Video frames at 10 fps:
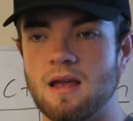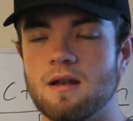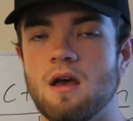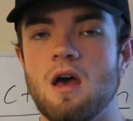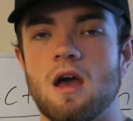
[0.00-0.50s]

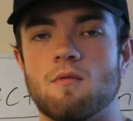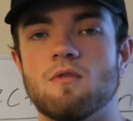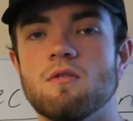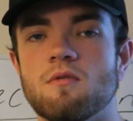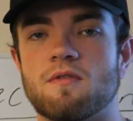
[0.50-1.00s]
and, and
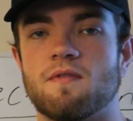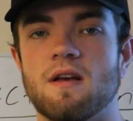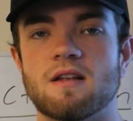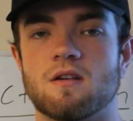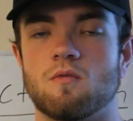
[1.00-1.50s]
really
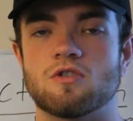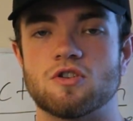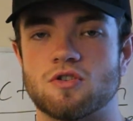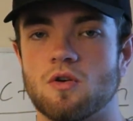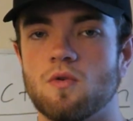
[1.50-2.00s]
reflect on what
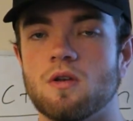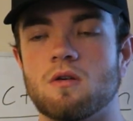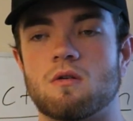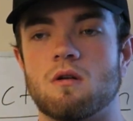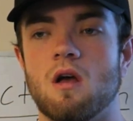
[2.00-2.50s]
you're
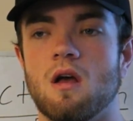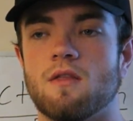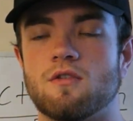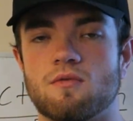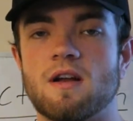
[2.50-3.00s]
doing or
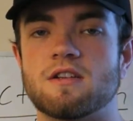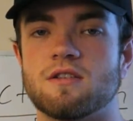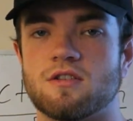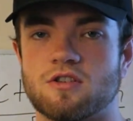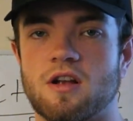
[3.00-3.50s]
the
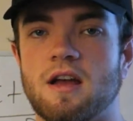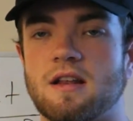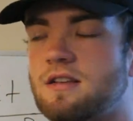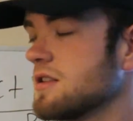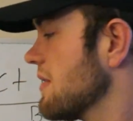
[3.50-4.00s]
direction that you're heading.